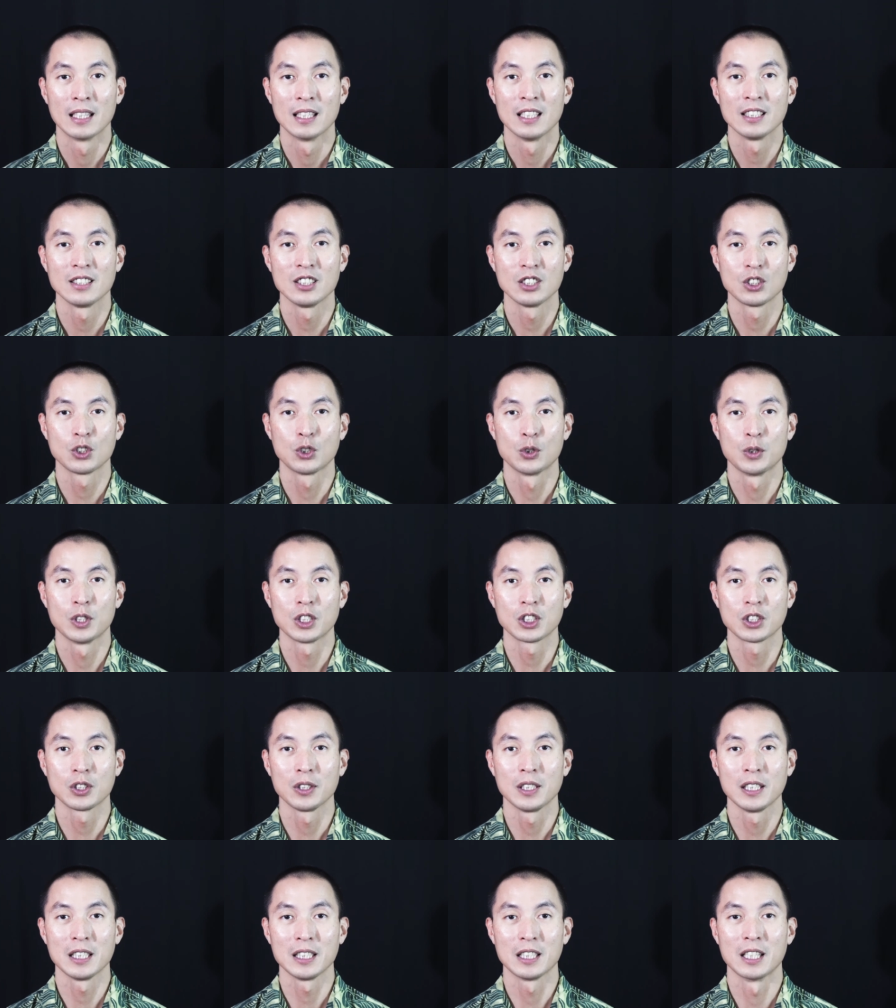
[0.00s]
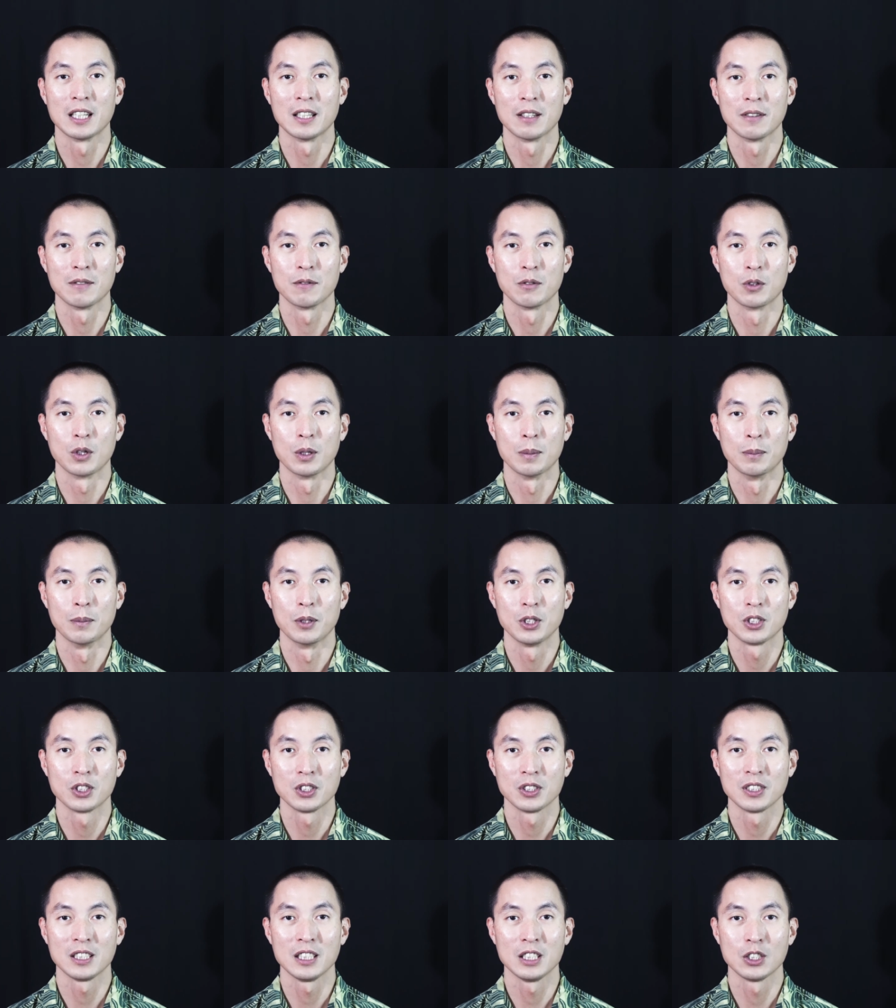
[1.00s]
This is traditionally done for
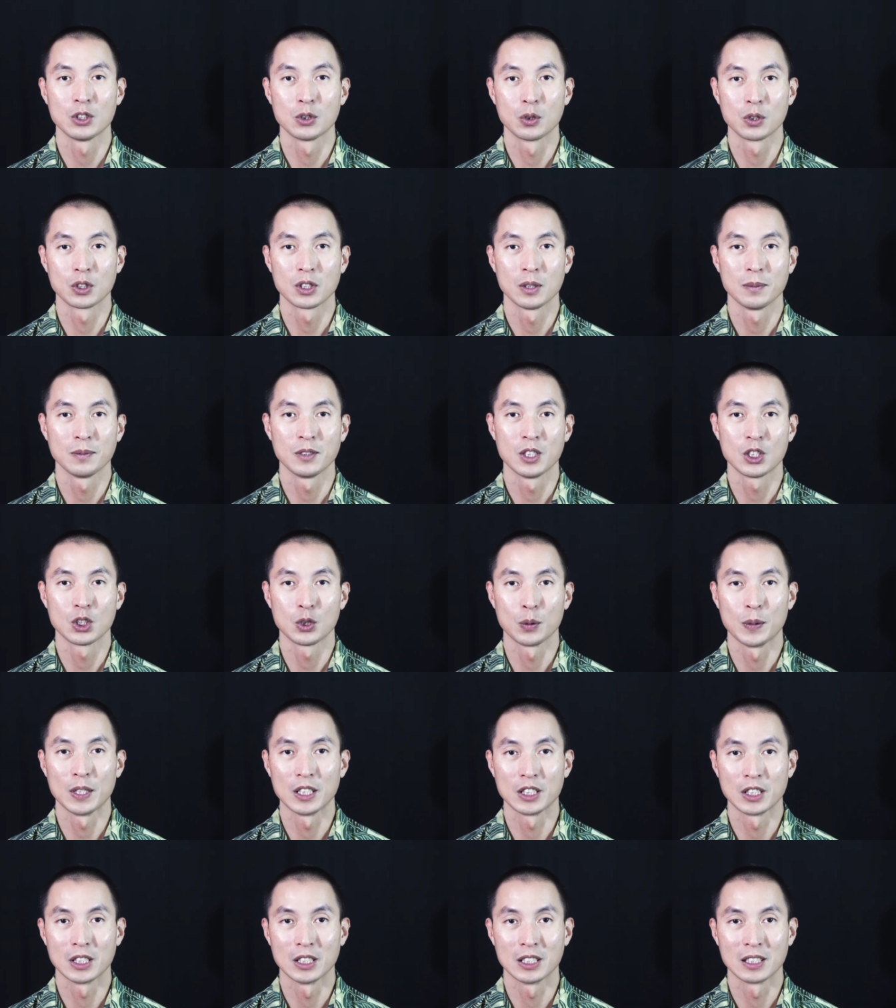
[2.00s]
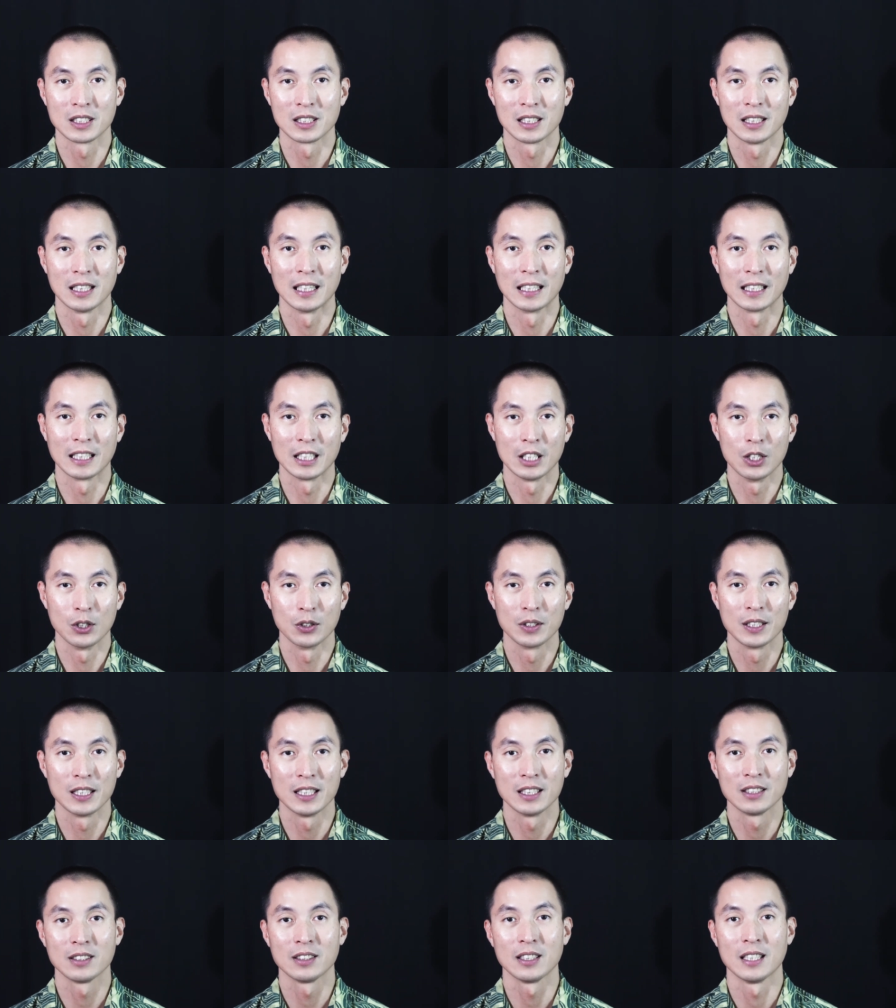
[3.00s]
emergency short-term situations like
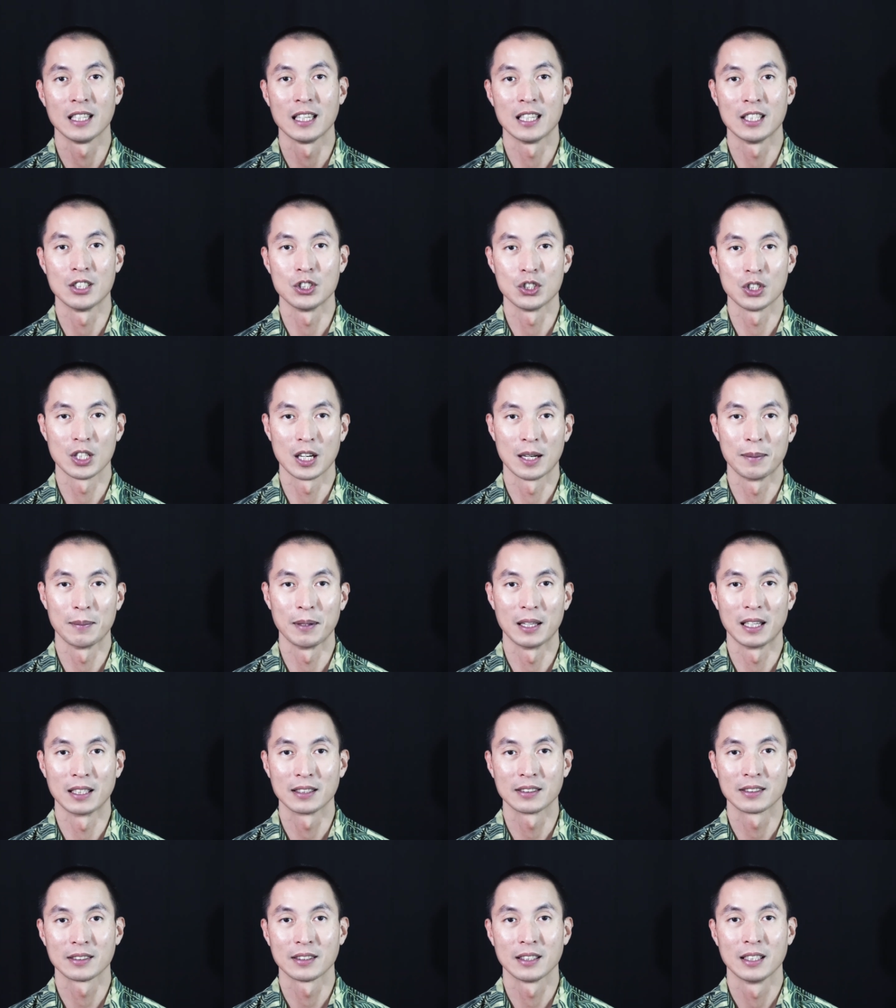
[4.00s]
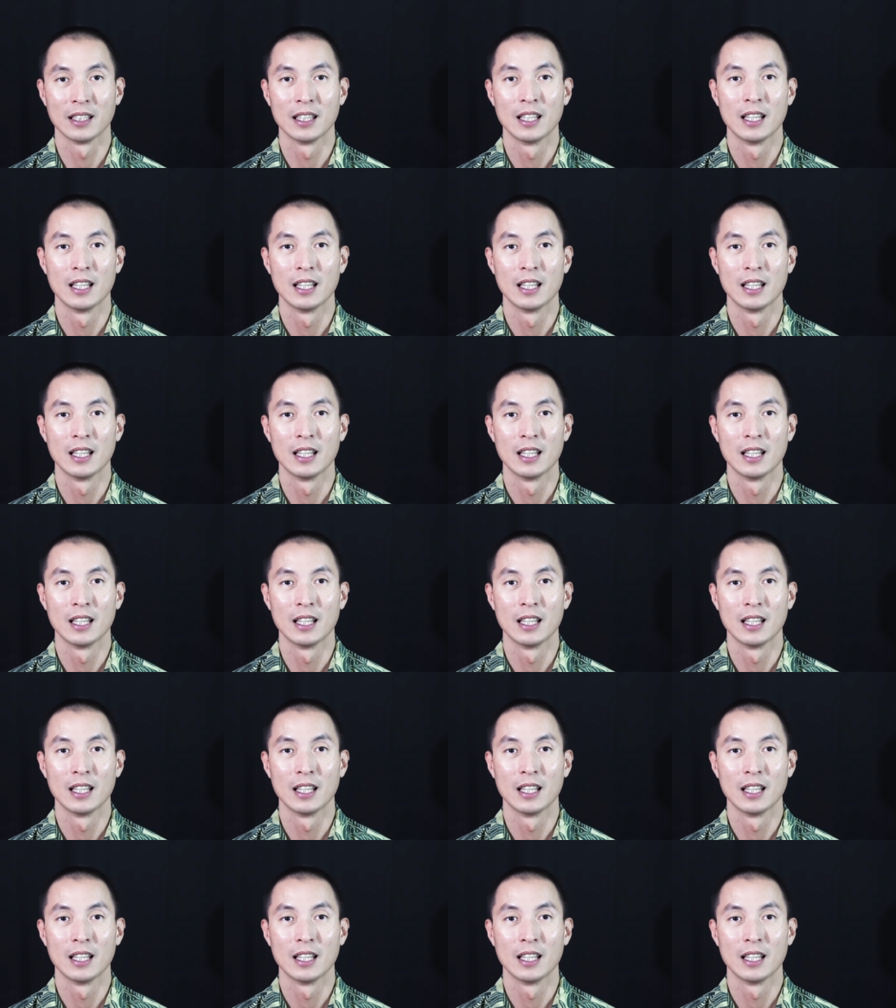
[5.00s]
illness and job loss.